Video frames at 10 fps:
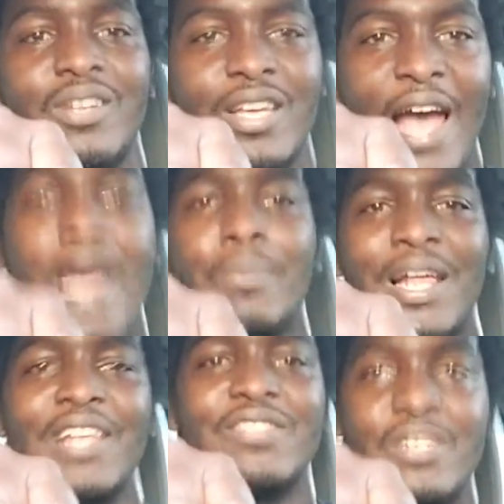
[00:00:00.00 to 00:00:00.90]
God
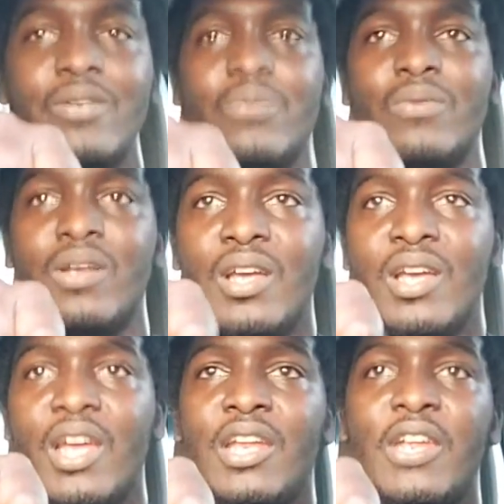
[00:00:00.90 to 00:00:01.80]
bless you.
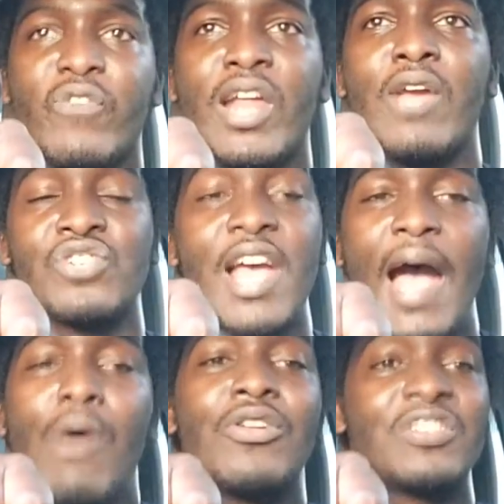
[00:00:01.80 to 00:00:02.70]
In a different language.
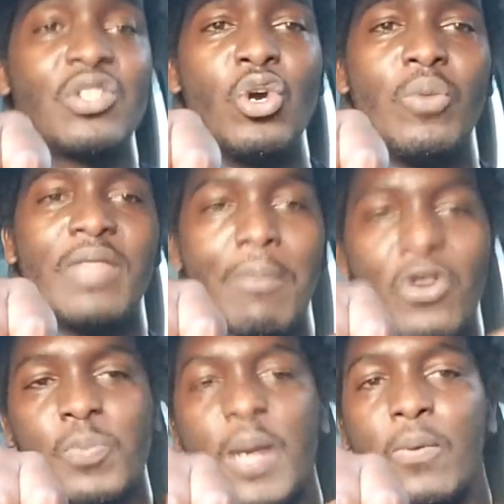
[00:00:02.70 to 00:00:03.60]
I would assume that
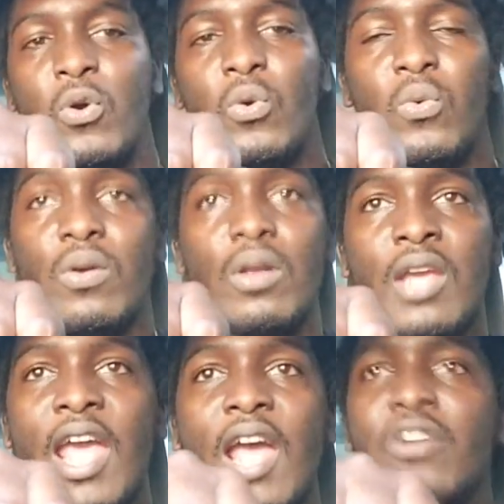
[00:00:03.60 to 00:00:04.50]
most people who
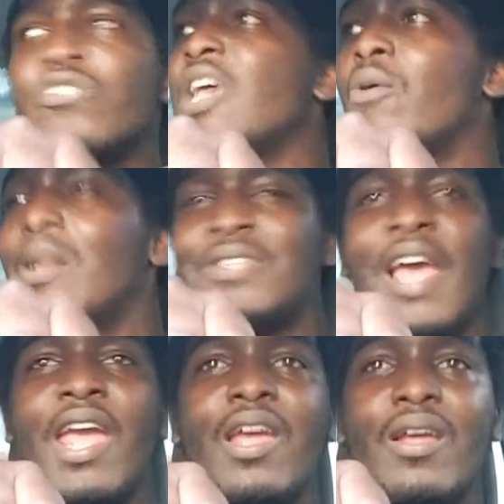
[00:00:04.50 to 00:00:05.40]
can't understand what I'm
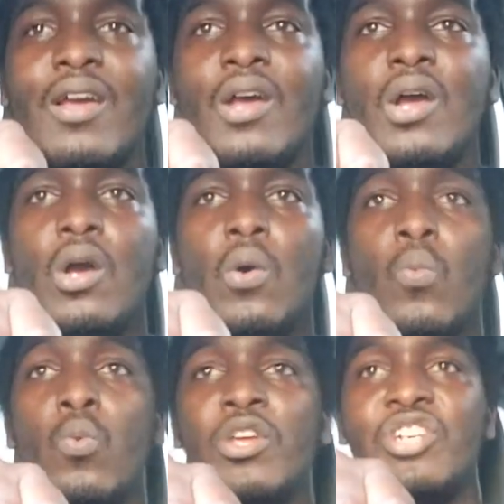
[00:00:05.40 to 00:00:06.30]
saying
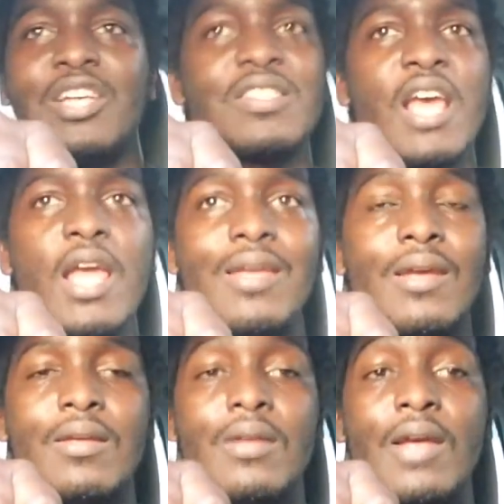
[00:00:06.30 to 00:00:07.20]
would just say,
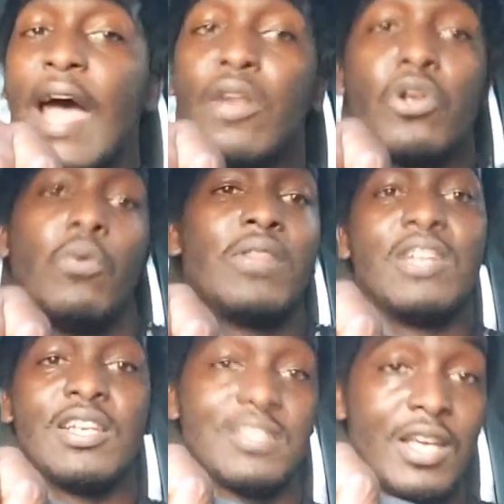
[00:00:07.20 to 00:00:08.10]
"I don't know what the
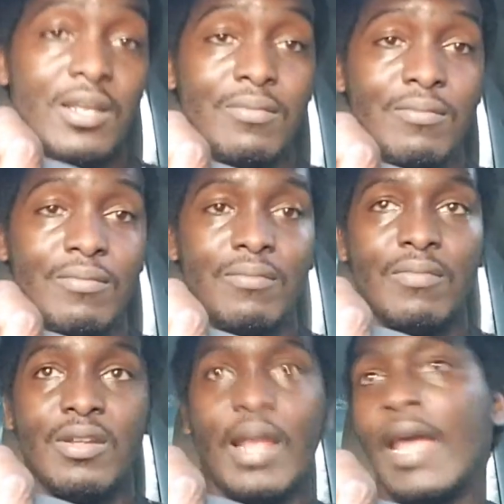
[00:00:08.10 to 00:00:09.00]
nigga's saying,"
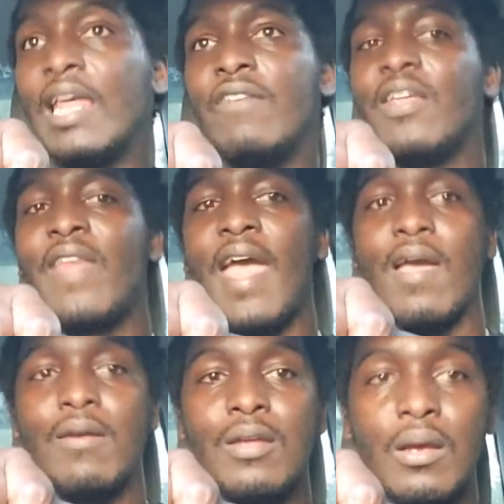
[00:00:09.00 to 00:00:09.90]
and leave it at that.
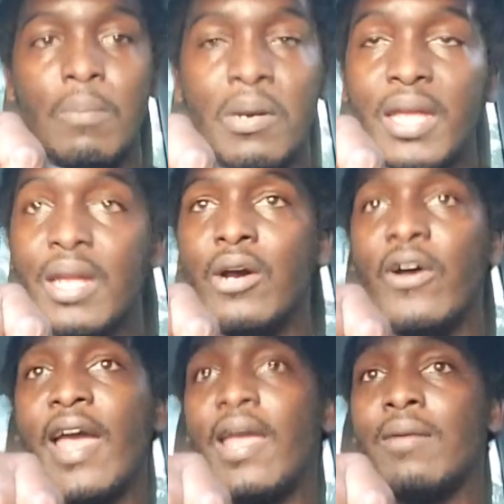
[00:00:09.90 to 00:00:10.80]
But
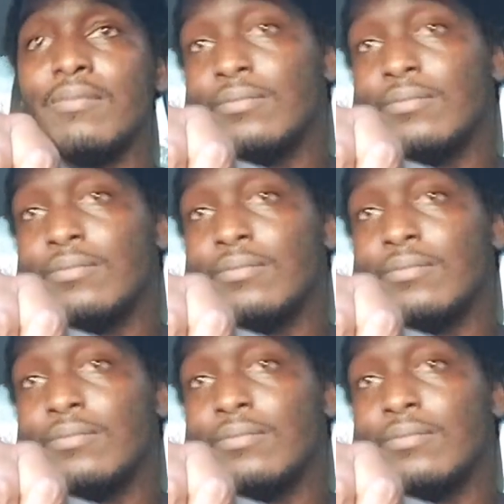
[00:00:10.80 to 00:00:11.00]
hey,